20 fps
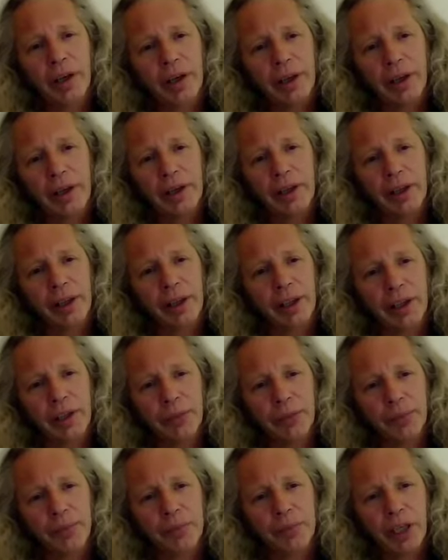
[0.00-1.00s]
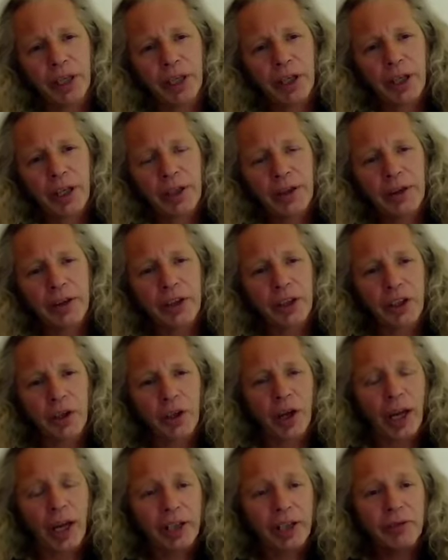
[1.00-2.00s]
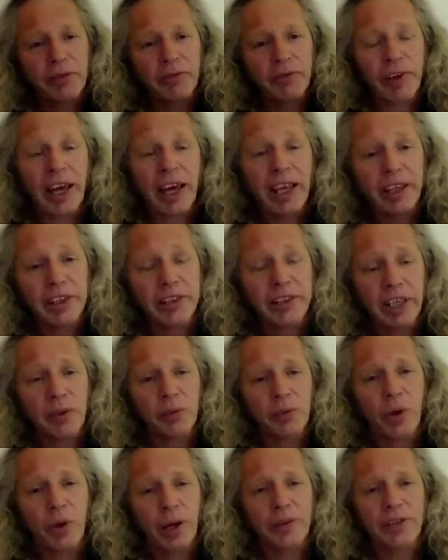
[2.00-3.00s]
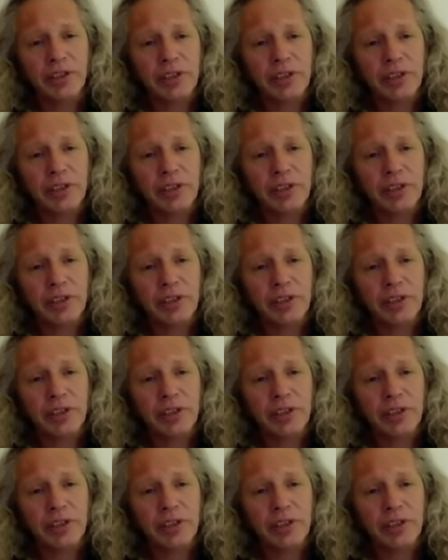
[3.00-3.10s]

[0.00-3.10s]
I can validate what I've